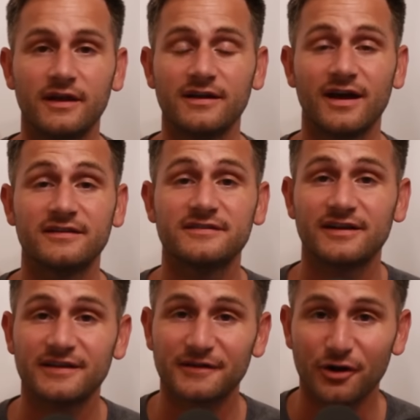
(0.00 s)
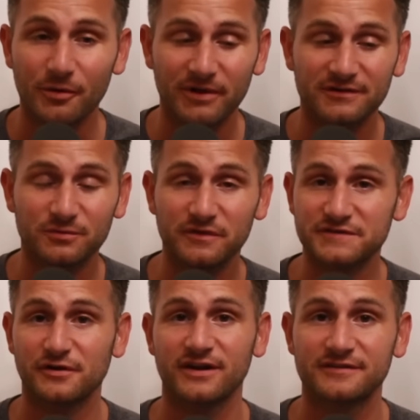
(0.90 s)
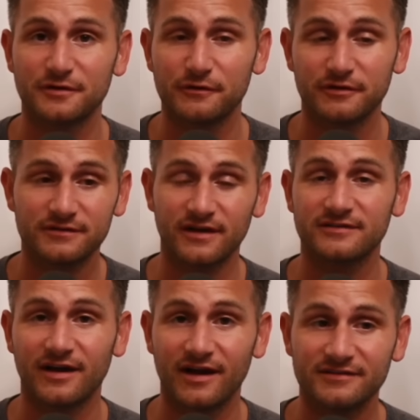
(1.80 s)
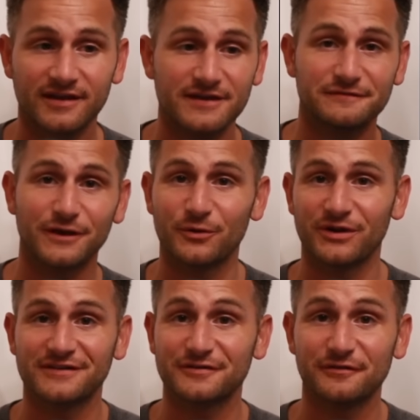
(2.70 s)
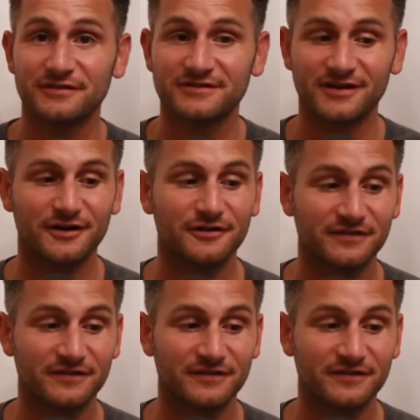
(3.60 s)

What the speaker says: Then, as he said in the comments, when the strike is over, Tesla has a floating service center.